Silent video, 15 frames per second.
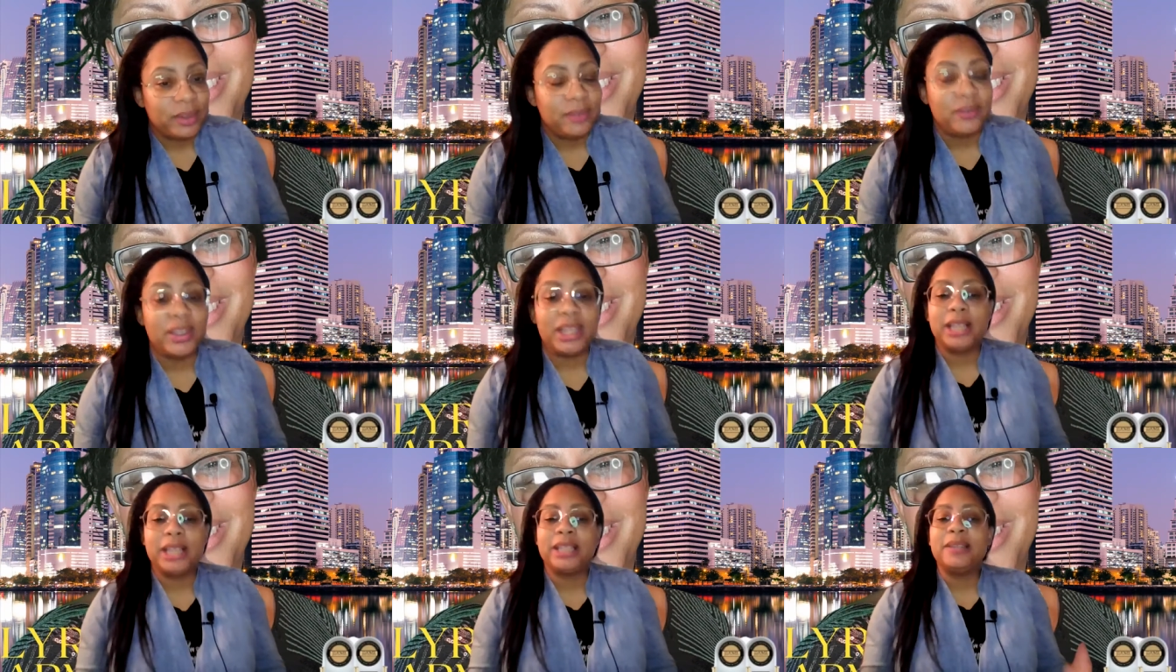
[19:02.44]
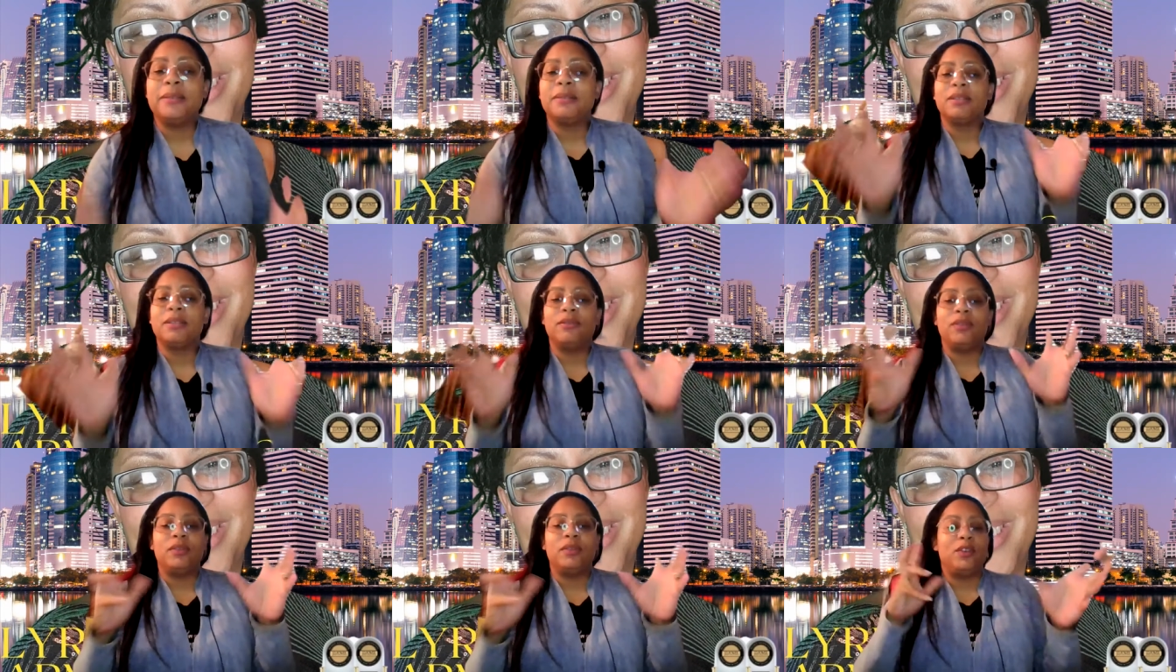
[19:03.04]

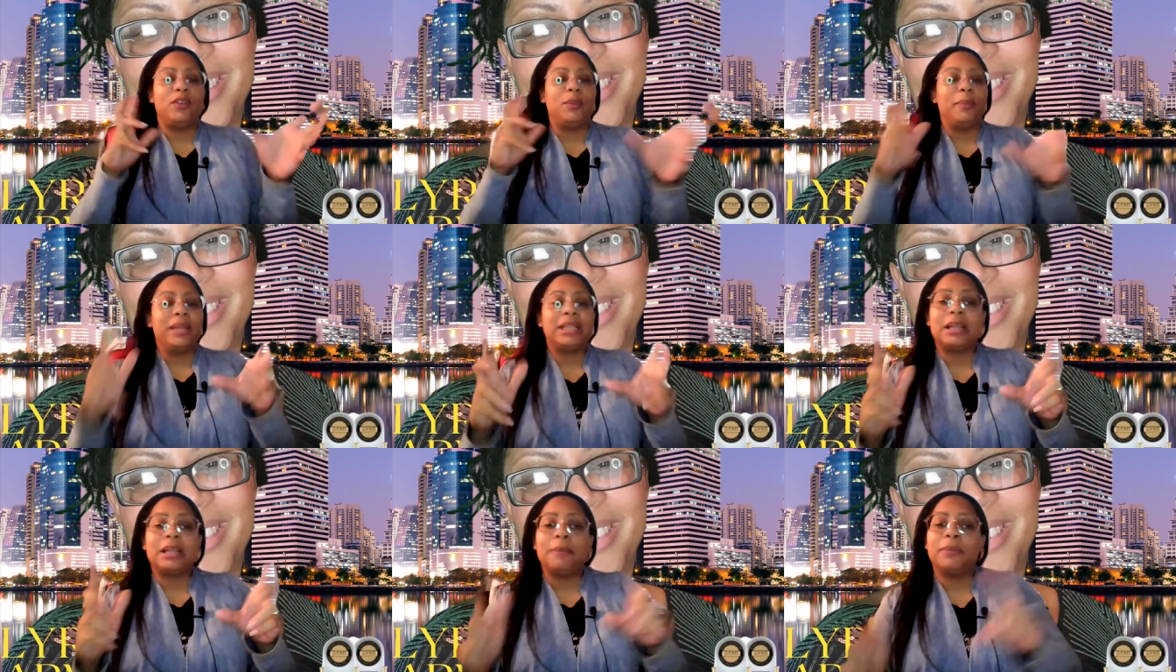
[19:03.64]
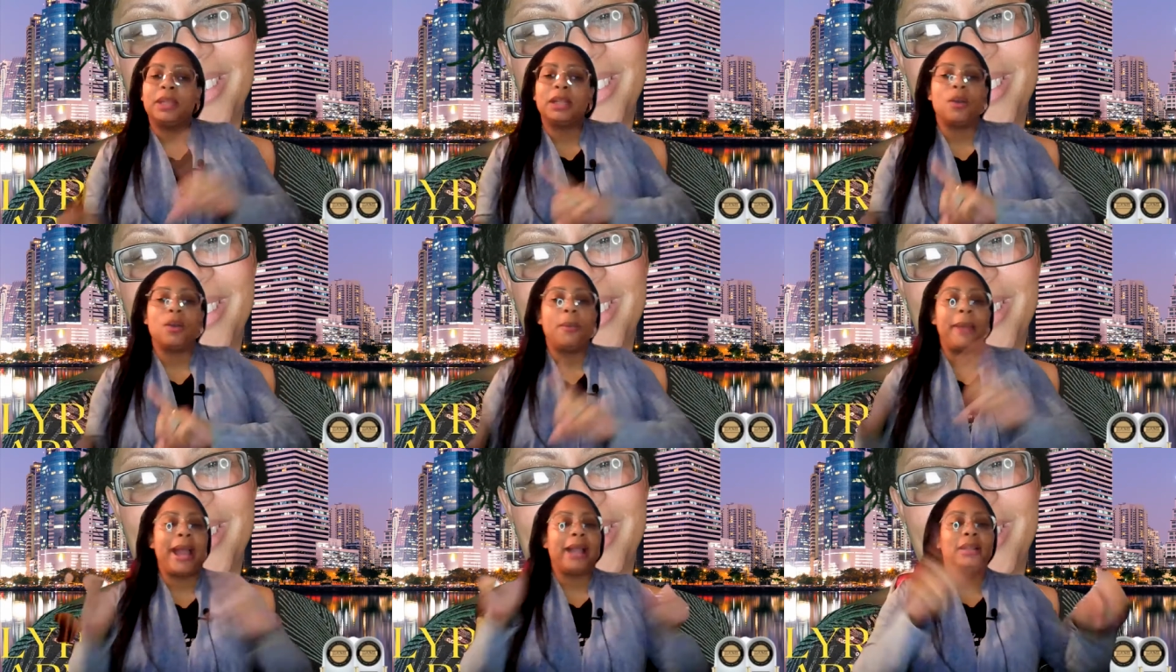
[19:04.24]
If you missed something, go
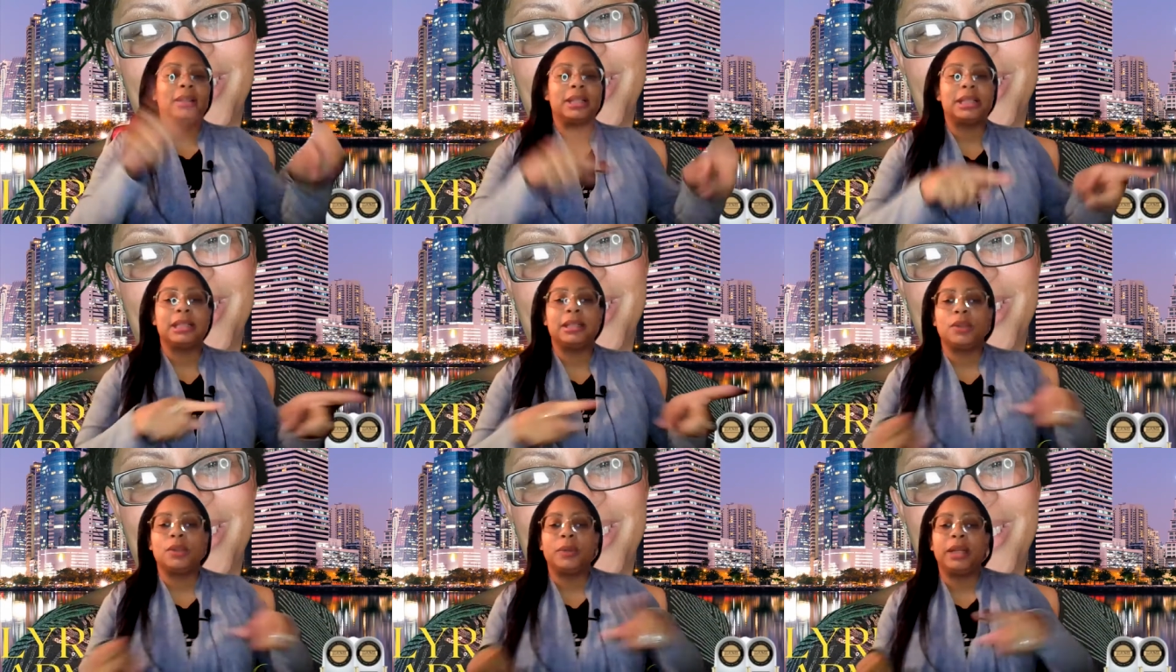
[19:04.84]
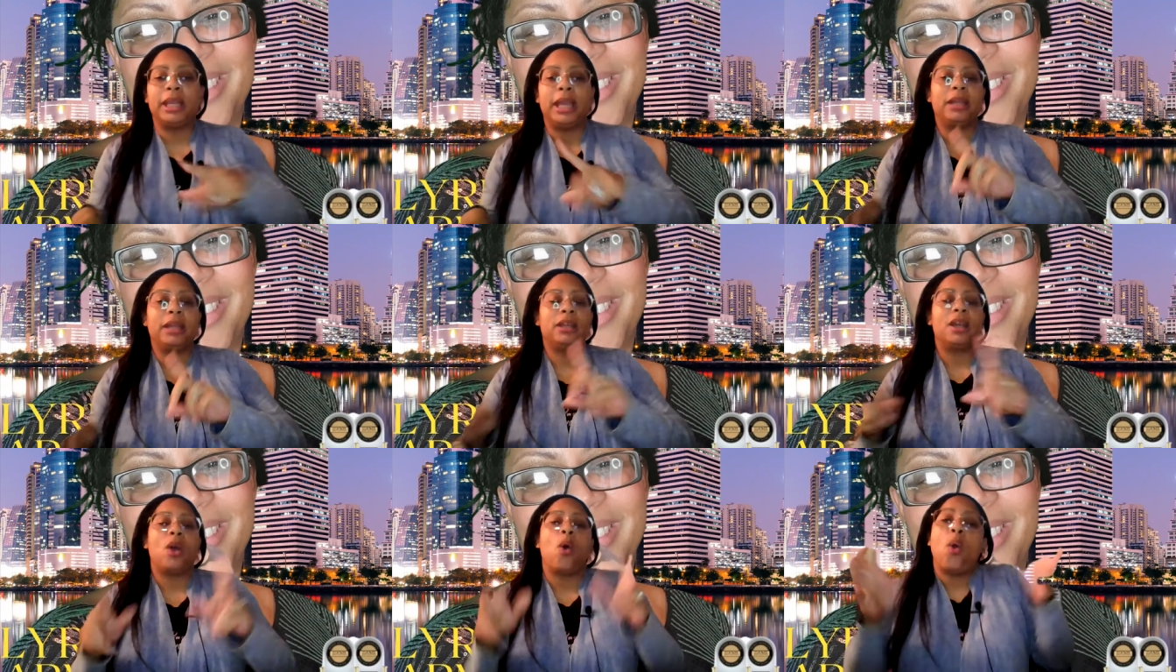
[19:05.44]
back, listen to it
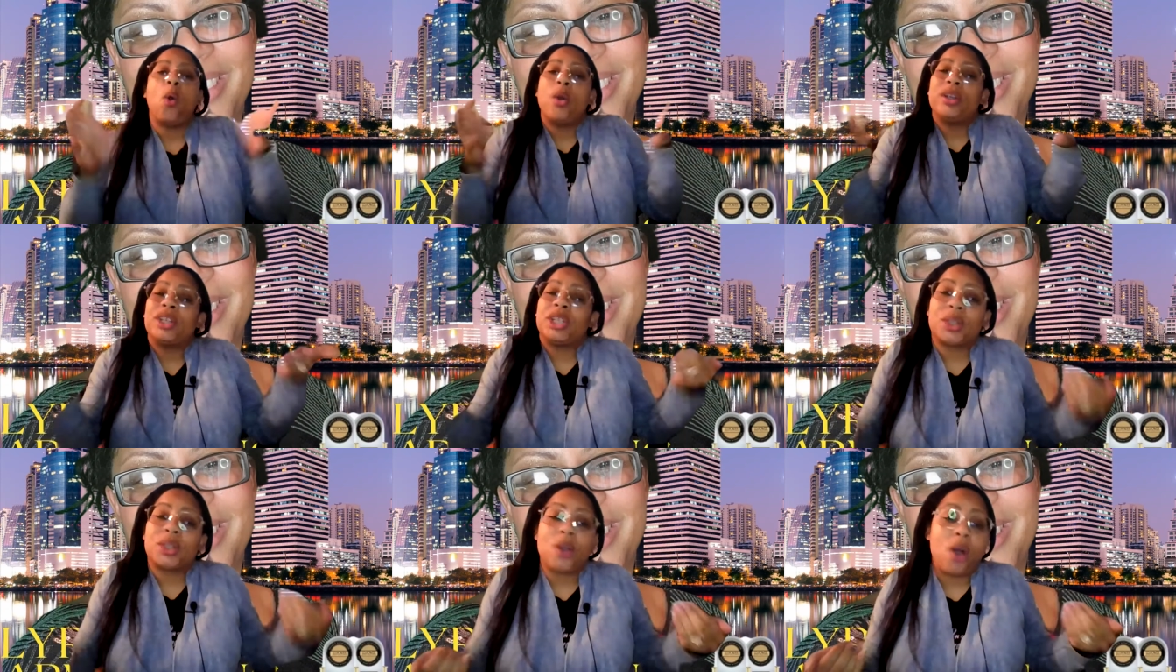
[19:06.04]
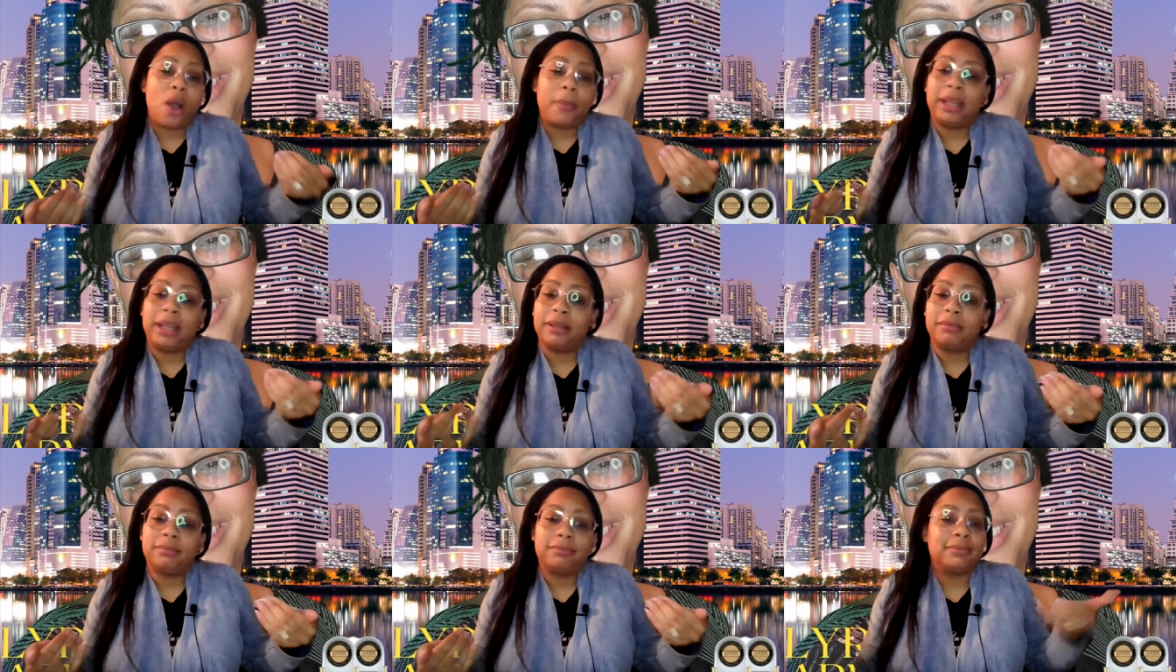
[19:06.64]
again, or just call
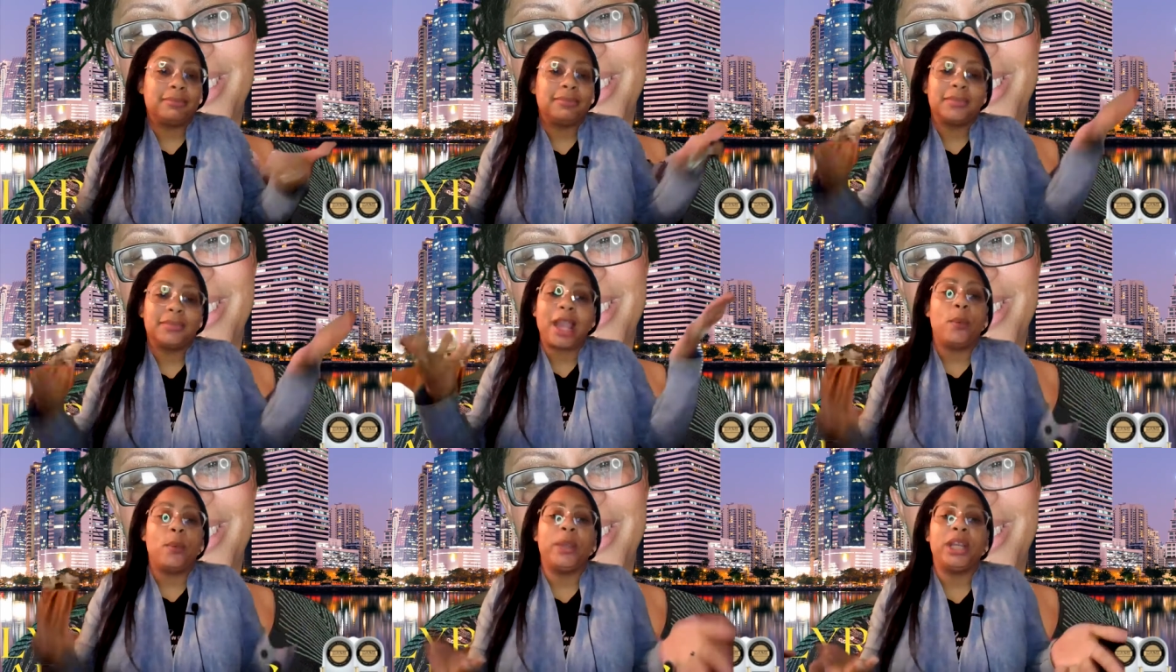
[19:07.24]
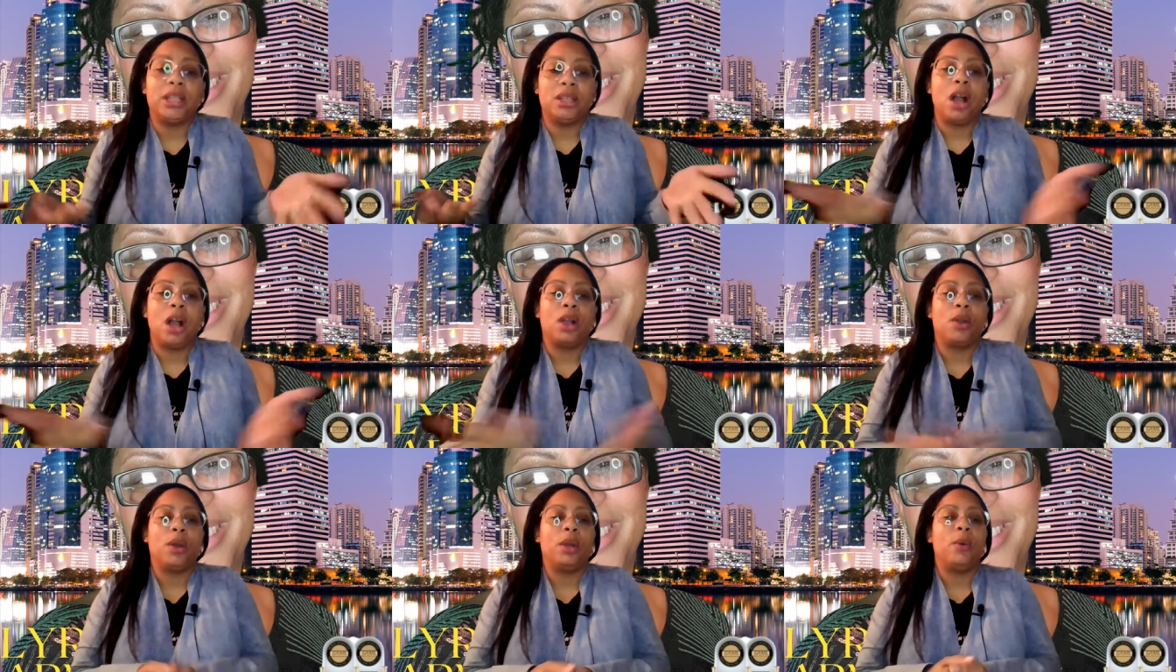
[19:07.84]
me and we can
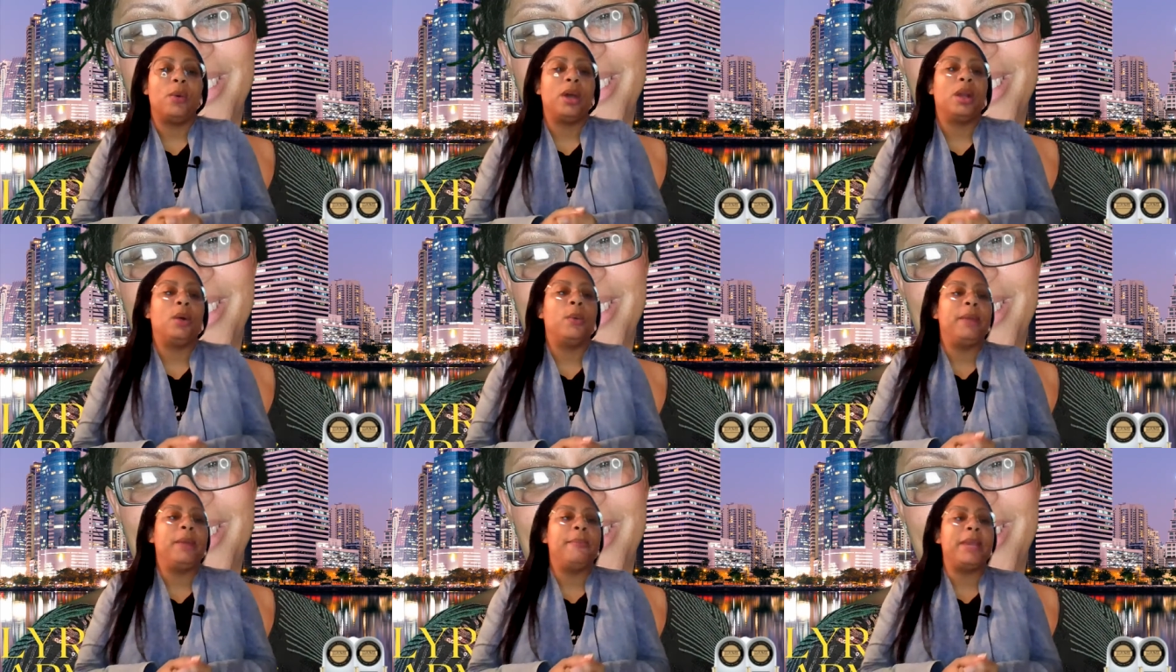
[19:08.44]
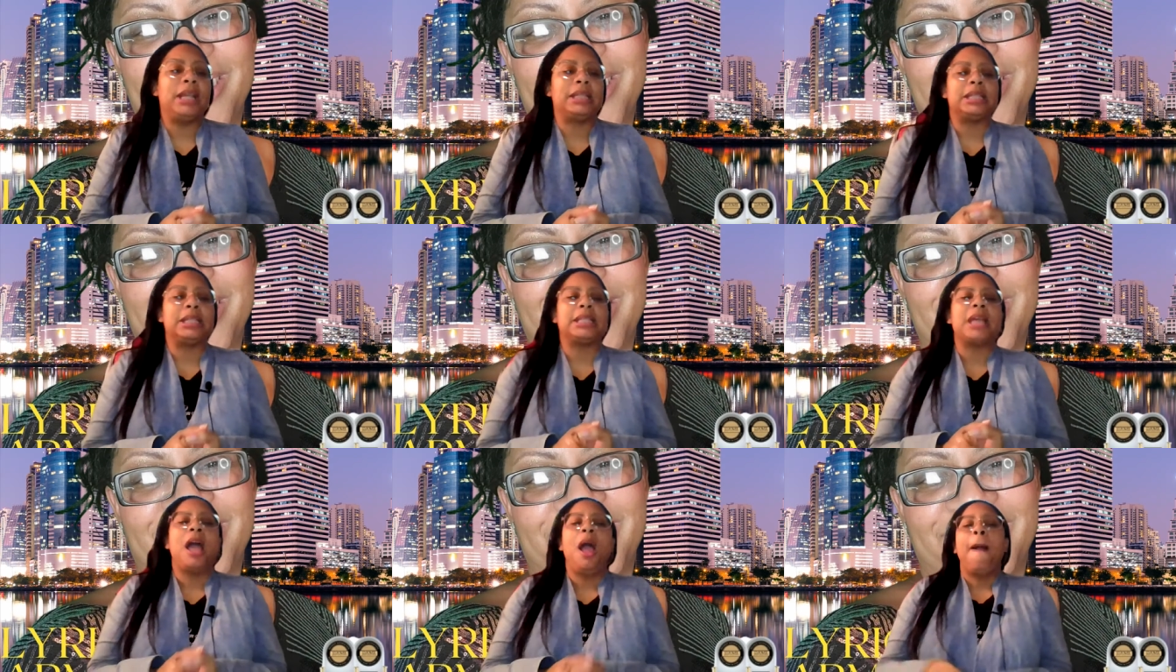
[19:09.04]
talk on a one-on-one basis.